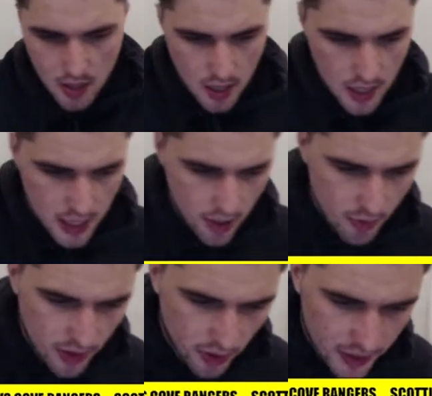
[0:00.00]
Who
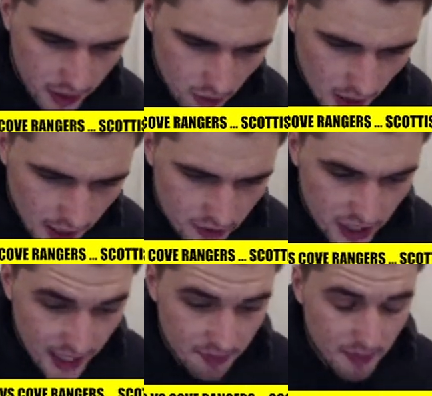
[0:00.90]
we got in the old live
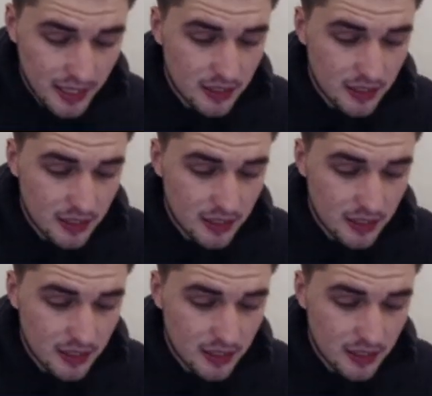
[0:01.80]
chat? Meek